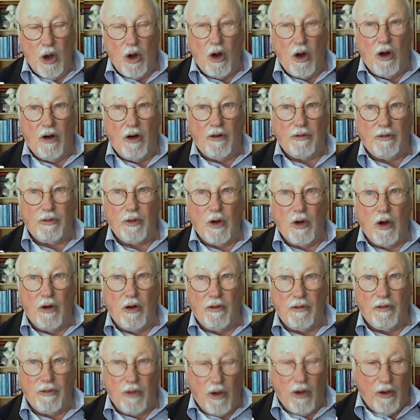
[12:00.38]
of
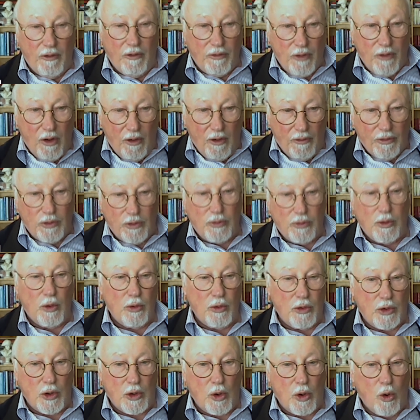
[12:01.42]

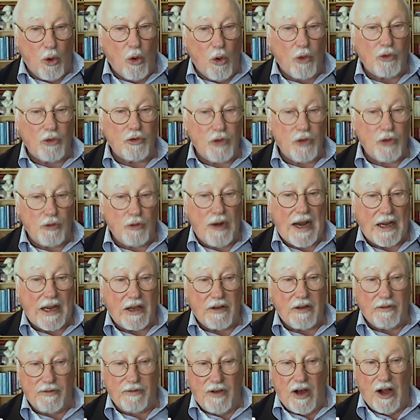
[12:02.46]
the ordinary rank
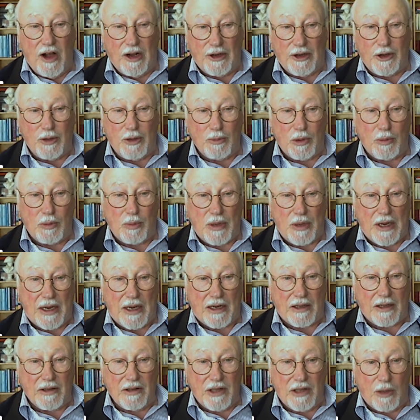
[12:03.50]
and file human
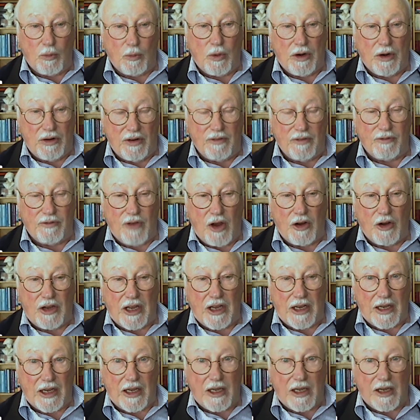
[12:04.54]
being that we're
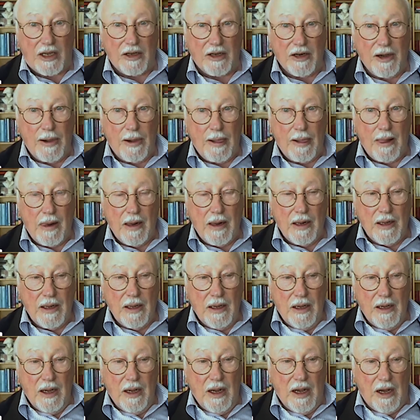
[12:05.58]
invoking here.
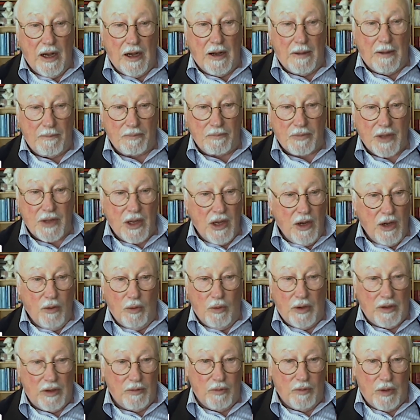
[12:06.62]

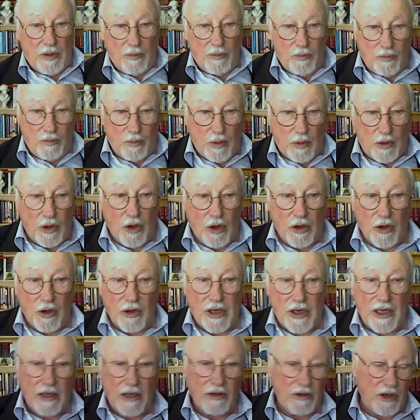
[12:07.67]
We're not
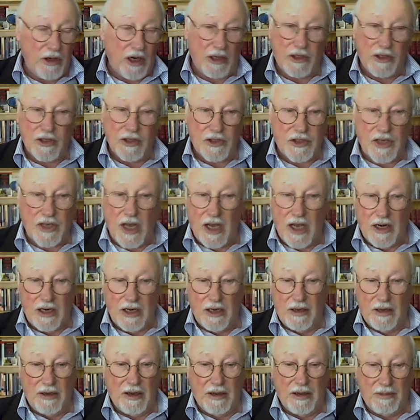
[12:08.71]
looking, to start
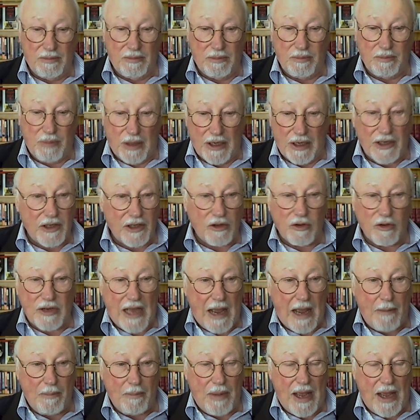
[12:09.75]
a political
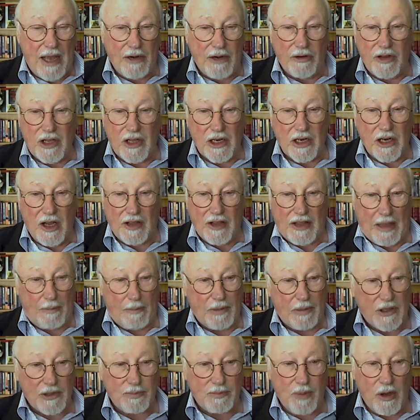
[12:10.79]
campaign or anything like that,
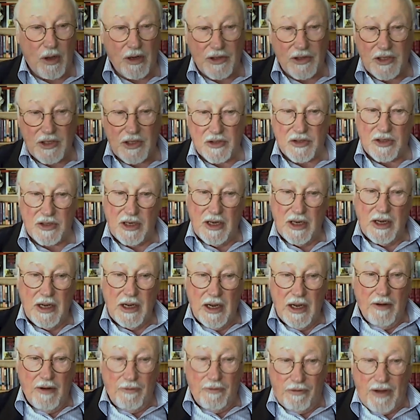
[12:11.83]
because politics
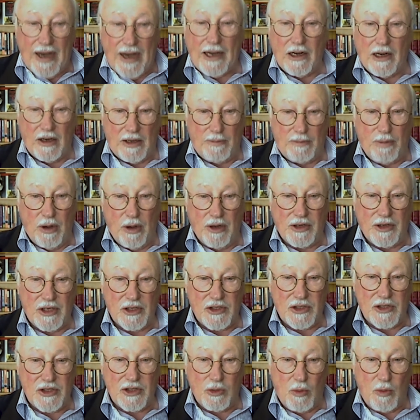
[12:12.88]

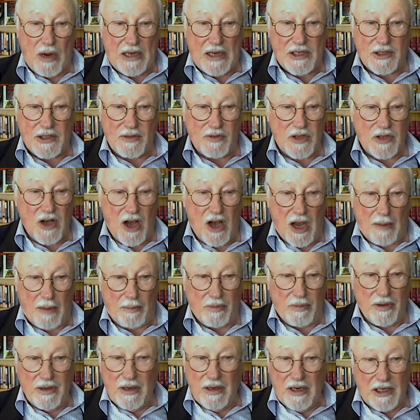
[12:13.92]
is a waste of
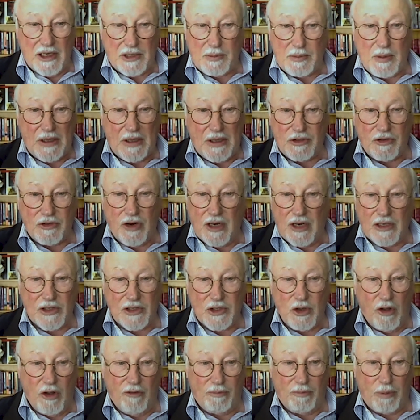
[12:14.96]
time. It's been trying to
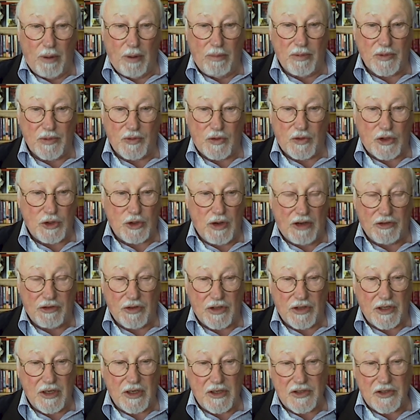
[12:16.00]
solve problems for
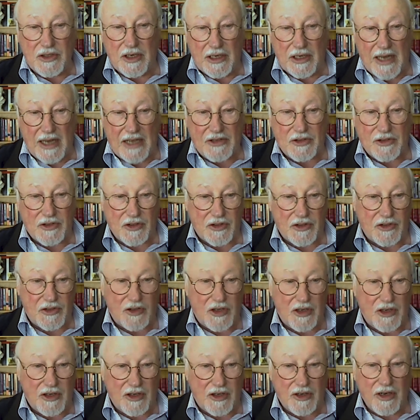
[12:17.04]
200 years and it hasn't
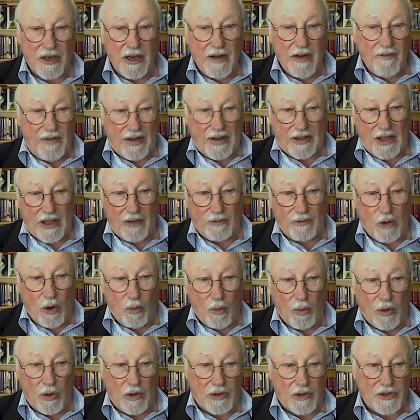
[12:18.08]
succeeded. In fact, they've got
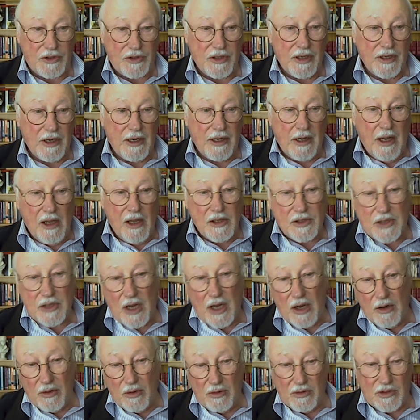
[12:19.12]
worse.
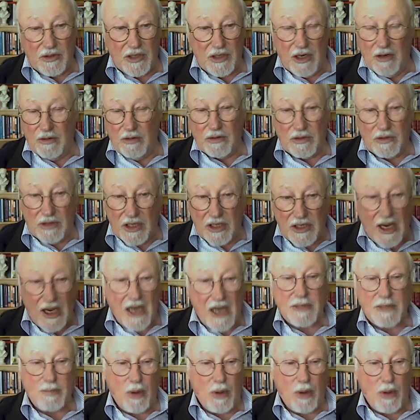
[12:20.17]
So today's